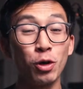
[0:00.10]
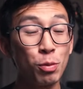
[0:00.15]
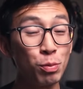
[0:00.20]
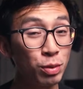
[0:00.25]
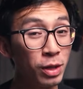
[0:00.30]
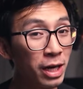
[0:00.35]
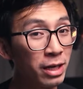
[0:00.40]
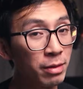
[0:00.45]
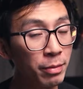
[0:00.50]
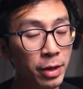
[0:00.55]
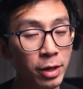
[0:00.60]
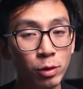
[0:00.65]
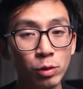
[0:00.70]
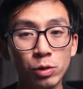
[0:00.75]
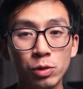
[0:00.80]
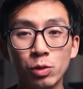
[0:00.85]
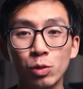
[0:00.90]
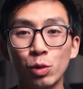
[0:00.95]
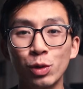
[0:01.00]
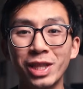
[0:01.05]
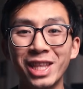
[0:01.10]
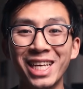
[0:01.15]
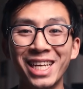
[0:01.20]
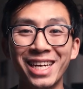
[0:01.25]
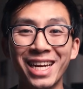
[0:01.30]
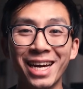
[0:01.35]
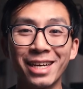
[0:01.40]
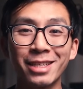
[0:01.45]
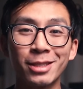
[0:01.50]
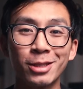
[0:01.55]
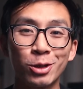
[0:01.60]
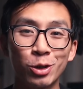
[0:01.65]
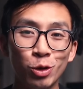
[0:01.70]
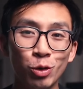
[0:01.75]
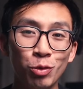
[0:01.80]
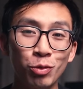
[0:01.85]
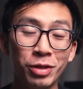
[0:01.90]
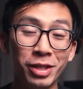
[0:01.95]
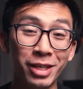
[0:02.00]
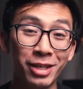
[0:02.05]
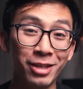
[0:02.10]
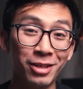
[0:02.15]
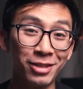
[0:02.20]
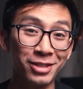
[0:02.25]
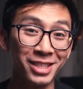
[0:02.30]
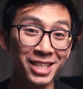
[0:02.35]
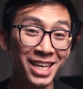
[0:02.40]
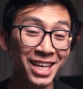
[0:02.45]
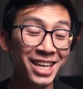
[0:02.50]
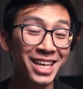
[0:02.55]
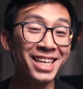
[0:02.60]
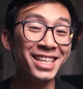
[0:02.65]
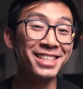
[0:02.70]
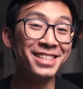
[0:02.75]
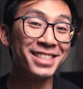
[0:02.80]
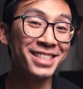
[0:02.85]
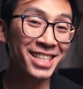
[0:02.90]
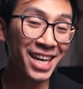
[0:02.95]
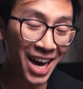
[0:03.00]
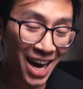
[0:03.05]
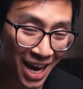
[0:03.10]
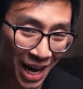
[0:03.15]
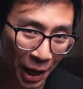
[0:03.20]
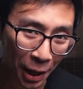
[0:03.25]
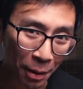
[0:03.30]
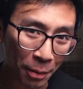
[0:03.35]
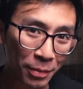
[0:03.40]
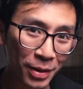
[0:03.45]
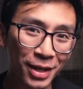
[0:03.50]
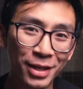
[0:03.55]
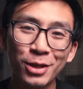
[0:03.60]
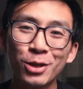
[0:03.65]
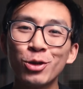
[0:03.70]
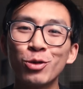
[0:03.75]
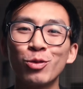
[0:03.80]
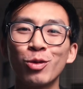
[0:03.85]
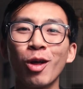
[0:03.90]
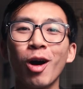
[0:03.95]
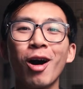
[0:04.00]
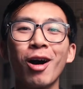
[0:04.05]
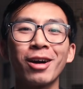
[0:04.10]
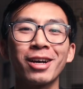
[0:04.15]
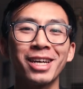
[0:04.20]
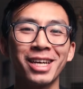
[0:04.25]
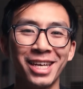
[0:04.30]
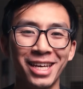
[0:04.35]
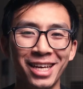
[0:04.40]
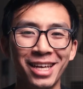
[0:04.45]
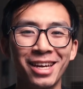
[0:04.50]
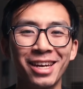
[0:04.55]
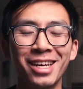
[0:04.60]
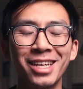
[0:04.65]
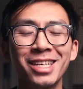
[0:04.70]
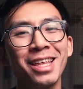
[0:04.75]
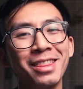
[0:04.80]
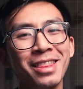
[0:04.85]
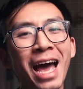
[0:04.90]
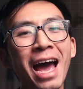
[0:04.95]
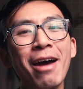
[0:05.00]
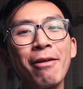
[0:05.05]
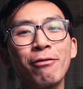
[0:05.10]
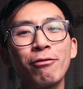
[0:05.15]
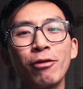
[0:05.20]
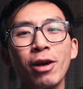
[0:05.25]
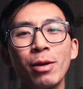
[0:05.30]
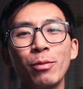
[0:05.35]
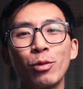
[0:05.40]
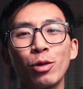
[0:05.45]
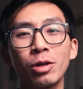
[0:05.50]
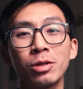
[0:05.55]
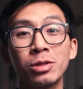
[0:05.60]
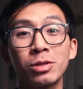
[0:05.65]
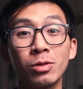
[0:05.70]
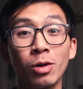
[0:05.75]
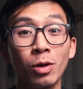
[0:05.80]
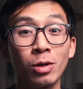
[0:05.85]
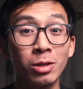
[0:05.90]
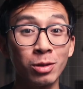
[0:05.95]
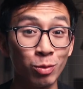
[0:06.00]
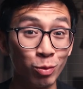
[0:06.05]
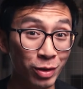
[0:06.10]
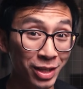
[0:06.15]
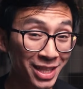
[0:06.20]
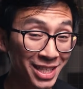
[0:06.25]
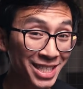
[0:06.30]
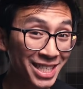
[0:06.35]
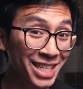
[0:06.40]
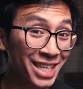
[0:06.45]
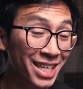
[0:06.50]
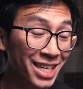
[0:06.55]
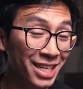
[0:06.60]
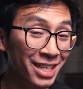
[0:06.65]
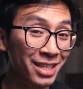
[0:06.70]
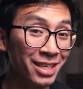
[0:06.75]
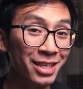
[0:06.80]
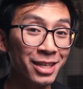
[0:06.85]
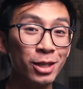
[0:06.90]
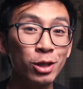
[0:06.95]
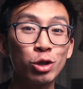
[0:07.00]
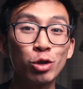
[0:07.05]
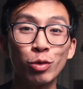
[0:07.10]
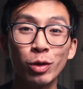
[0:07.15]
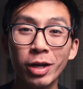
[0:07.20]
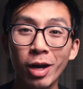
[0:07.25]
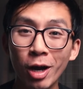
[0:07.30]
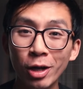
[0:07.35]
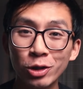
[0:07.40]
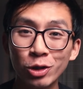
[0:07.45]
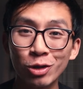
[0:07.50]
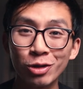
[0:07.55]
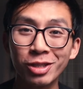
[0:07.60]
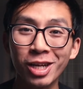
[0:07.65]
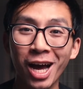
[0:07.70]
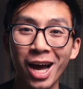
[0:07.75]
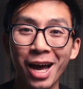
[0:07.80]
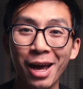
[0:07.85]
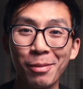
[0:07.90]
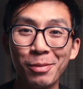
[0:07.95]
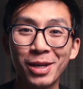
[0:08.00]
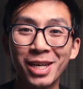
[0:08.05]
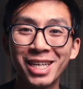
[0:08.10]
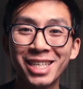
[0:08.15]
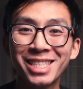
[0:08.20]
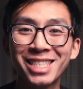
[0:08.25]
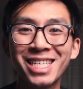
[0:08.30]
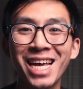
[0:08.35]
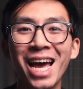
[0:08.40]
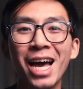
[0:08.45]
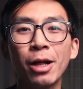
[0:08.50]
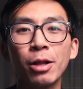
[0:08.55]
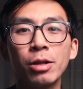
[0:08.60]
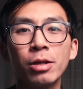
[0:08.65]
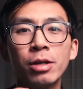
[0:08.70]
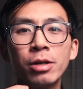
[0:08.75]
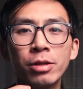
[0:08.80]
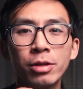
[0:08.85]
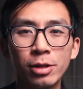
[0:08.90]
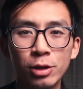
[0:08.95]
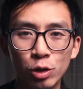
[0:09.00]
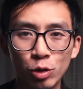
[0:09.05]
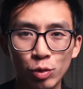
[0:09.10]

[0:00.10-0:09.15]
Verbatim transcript: you're applying to medical school in the next two years, it is time to lock in. And that framework starts with T triage your time, tell the